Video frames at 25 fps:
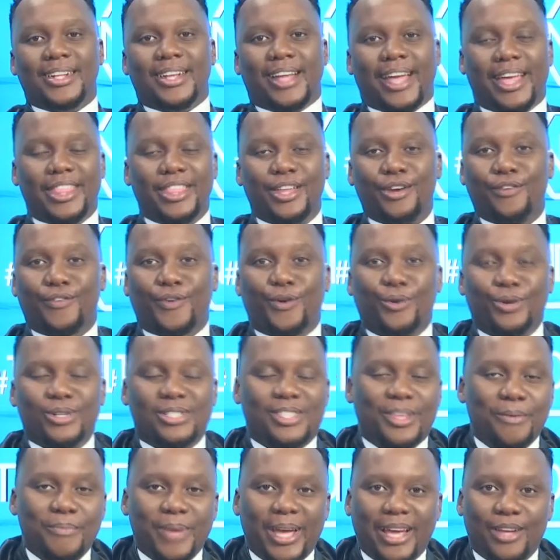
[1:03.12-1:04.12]
And then, of
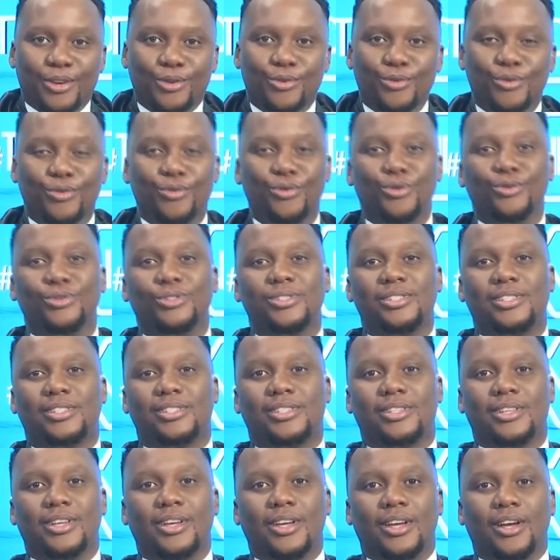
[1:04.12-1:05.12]
course, the man who
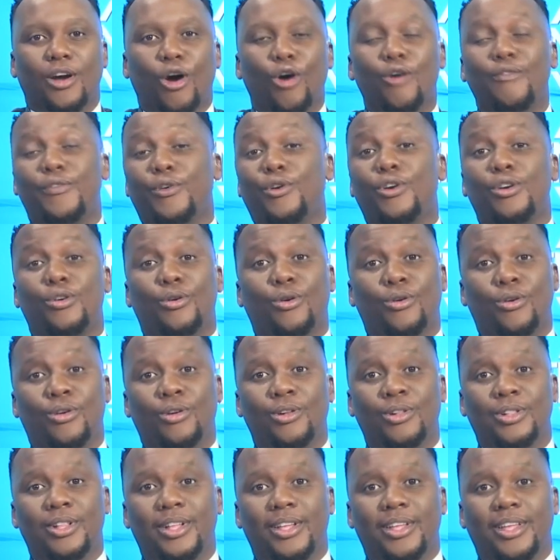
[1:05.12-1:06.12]
rules over it
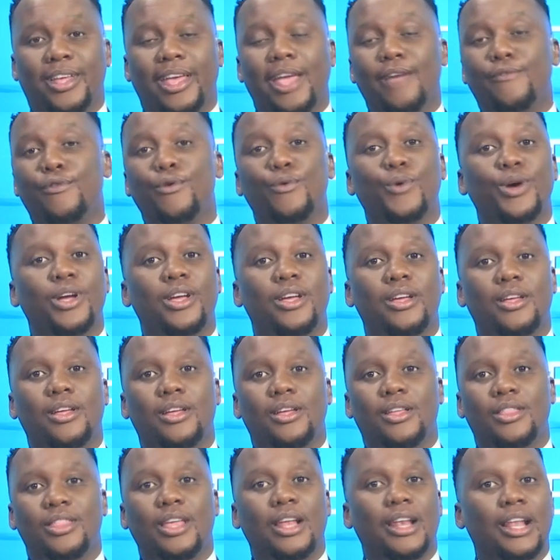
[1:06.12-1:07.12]
all. Everywhere
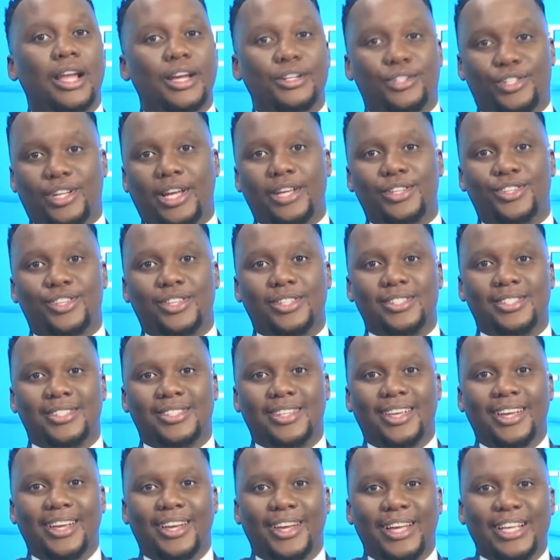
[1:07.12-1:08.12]
the light
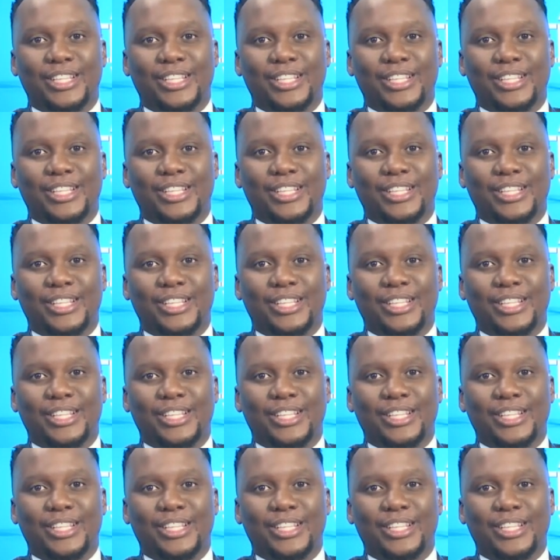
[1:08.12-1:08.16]
touches.